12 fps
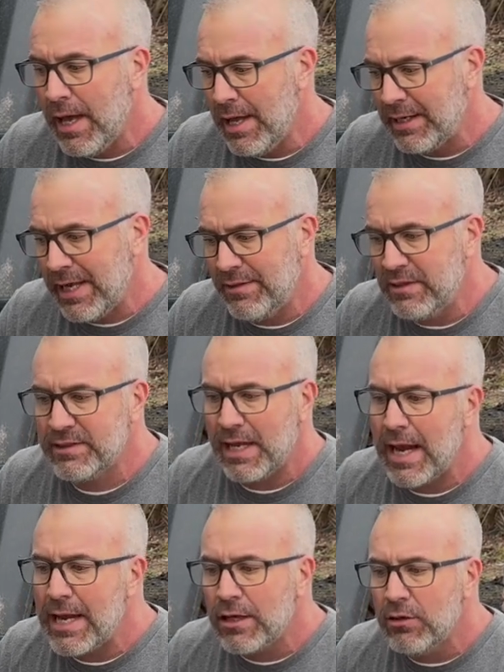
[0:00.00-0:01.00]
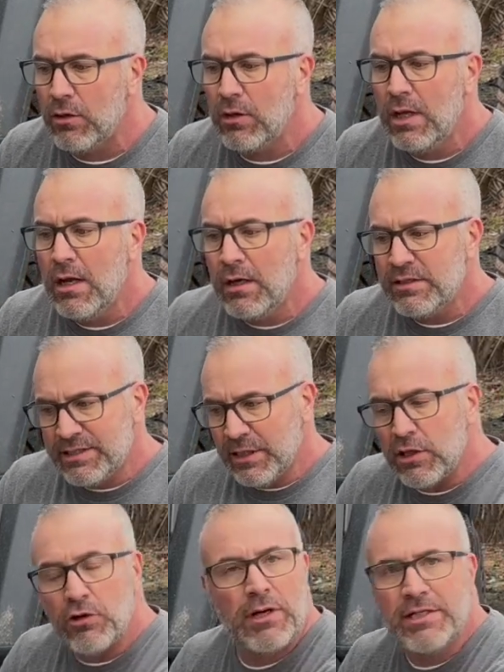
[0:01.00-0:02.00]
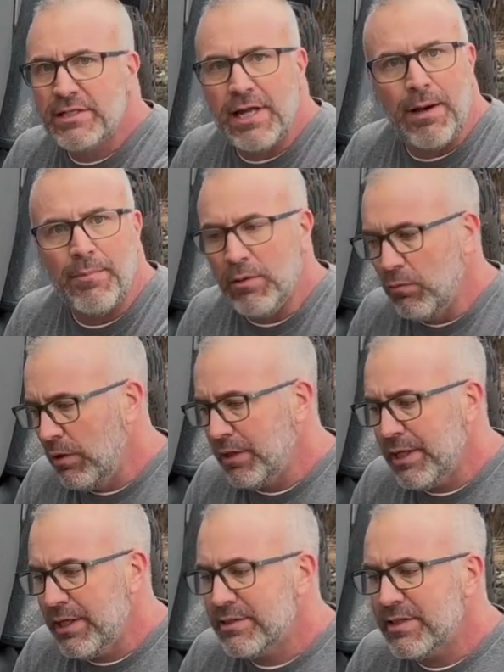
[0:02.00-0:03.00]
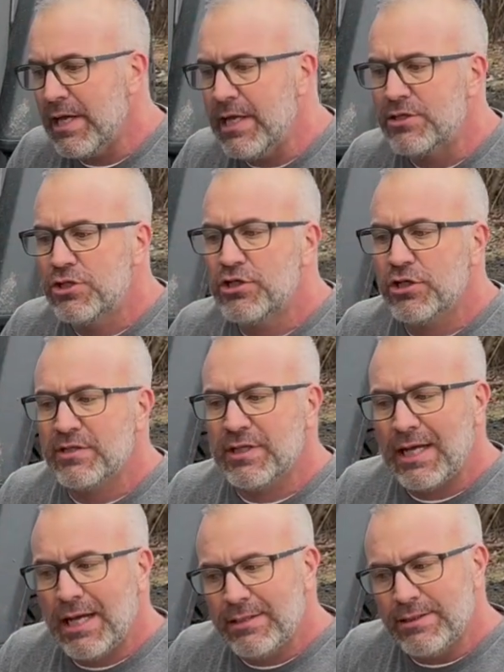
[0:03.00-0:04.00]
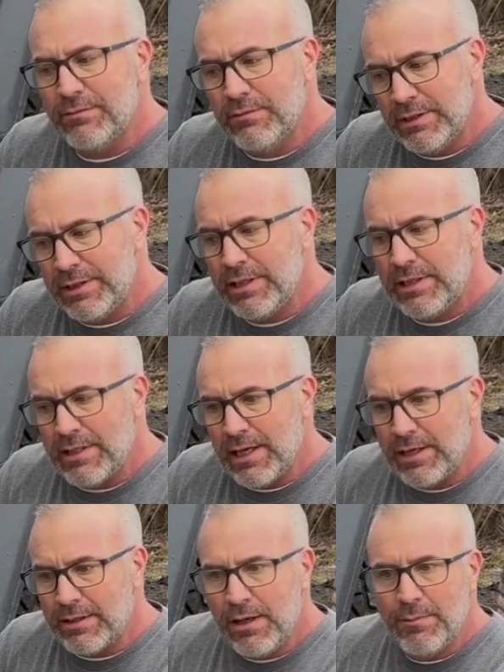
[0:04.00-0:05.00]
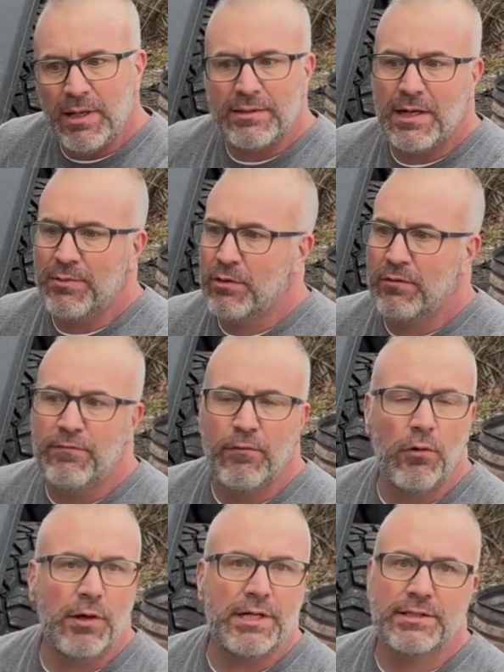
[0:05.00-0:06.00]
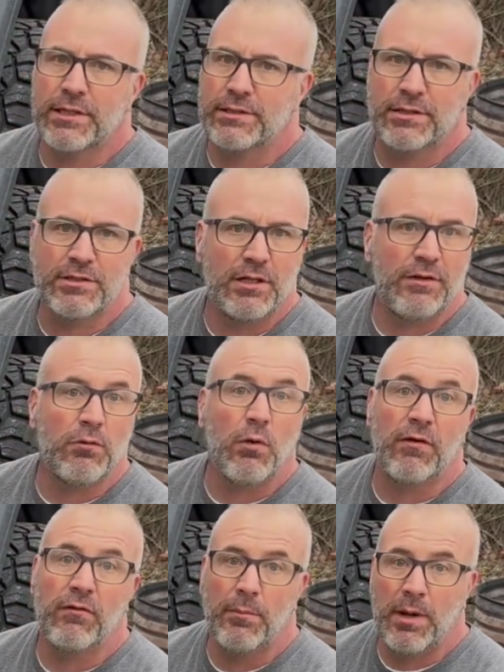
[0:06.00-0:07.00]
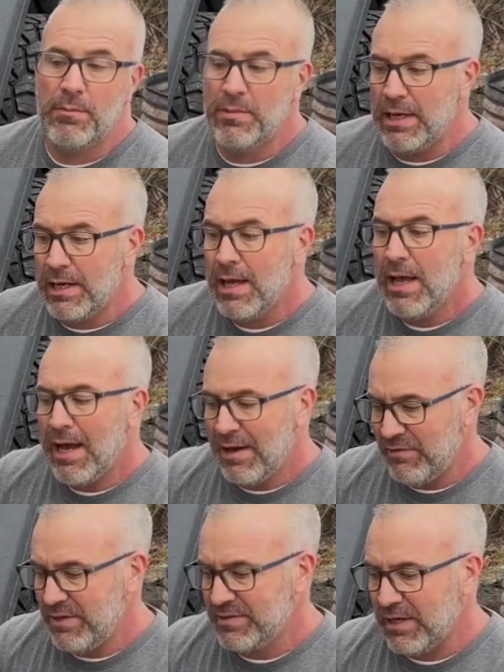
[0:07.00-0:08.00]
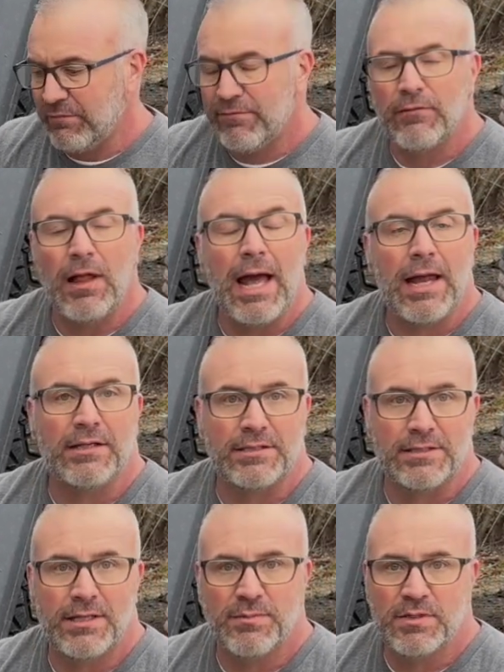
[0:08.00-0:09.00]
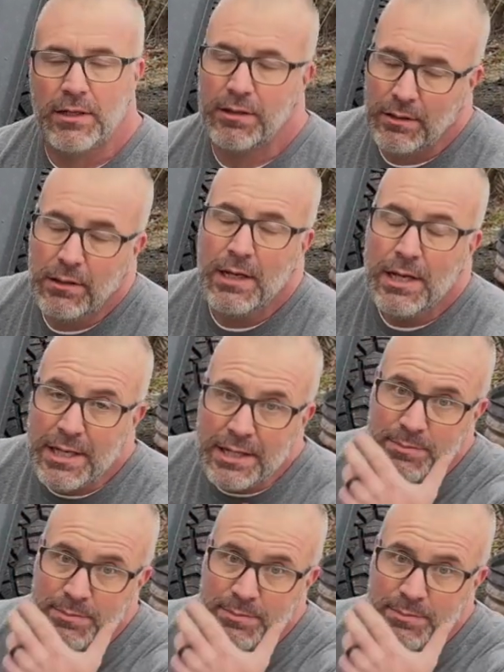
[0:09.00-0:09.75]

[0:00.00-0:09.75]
And again, this angle, still a great step. It really is. It's just the guys that really need that by the time they're on 40, 6-inch lift, whatever it may be, having this out flat as a step slider is